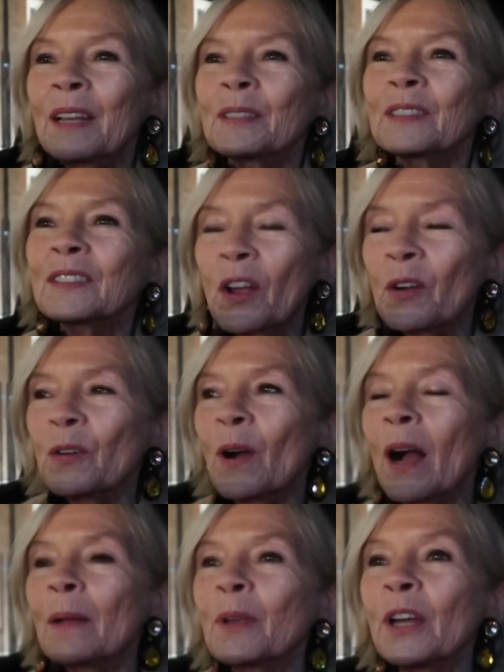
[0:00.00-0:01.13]
So
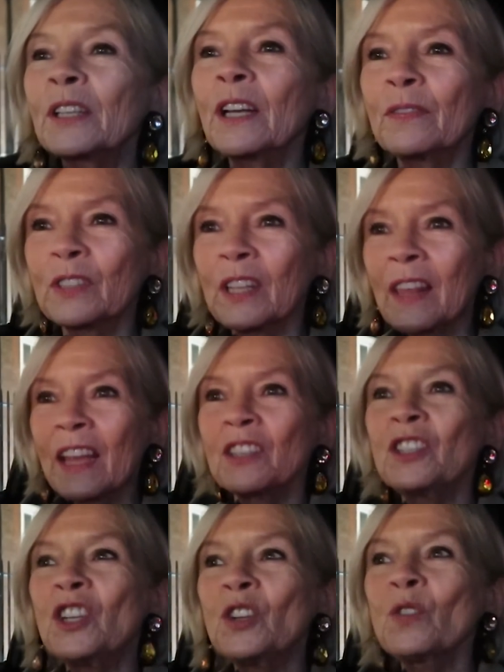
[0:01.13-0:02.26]
I'm going over to their
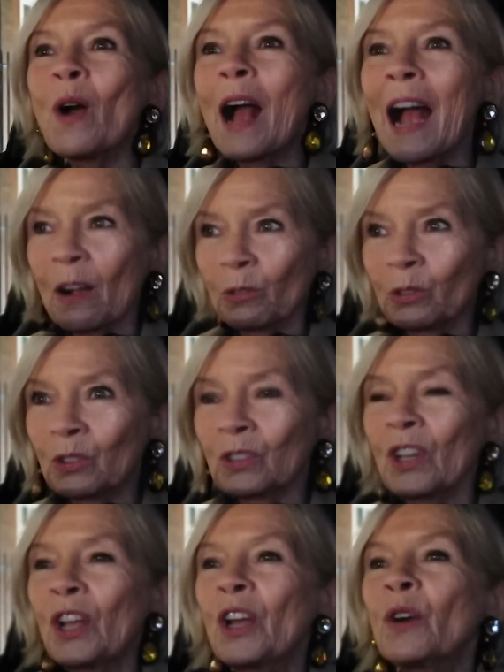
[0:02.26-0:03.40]
new
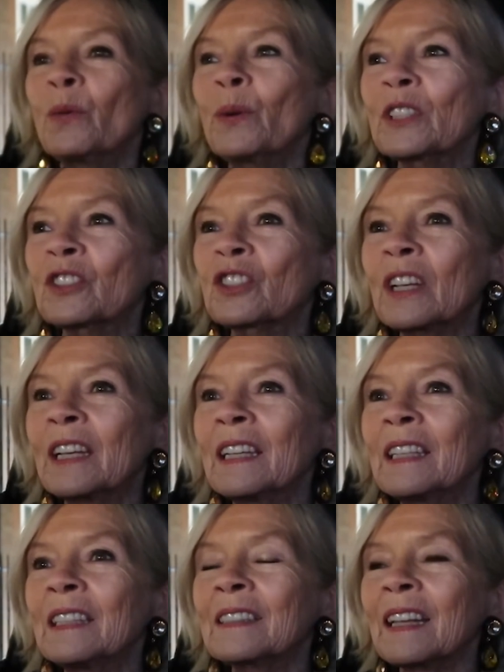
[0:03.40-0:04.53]
house, which
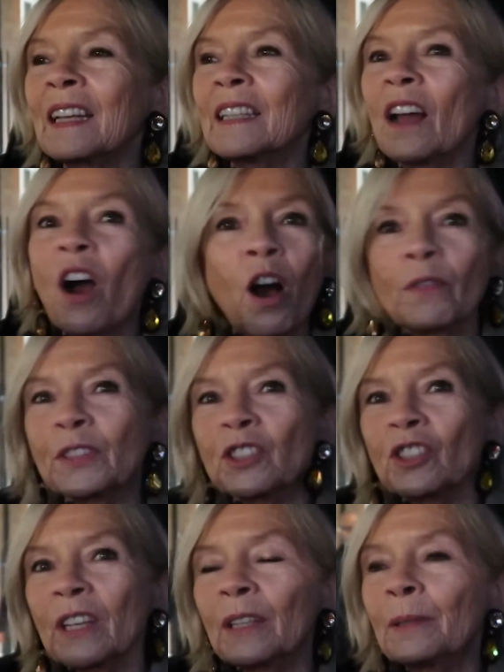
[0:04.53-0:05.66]
is in
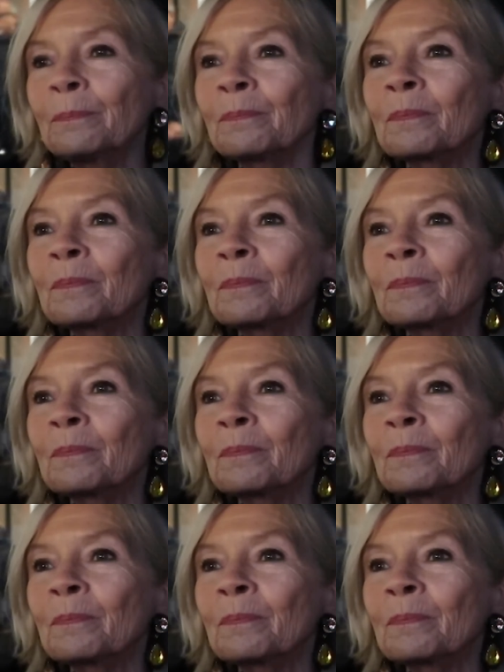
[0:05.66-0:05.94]
Hertfordshire.